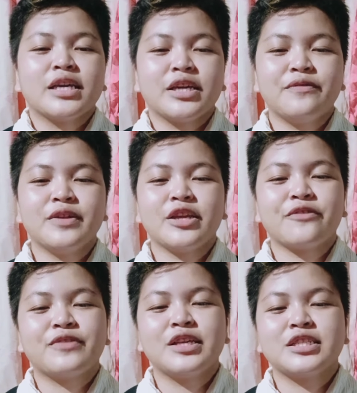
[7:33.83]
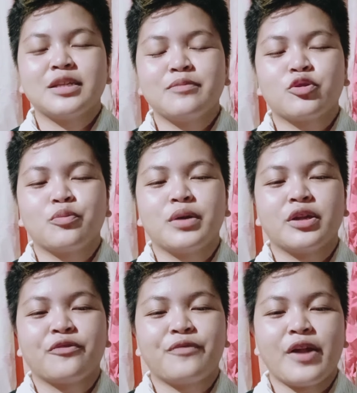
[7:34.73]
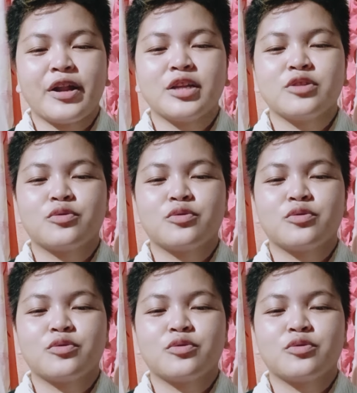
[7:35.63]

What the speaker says: even if they seem to be referring